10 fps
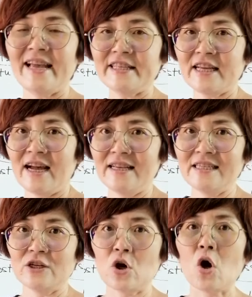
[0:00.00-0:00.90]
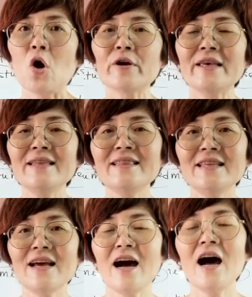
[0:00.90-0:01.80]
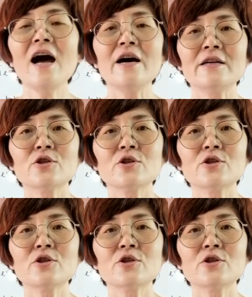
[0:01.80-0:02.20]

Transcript: attire or in their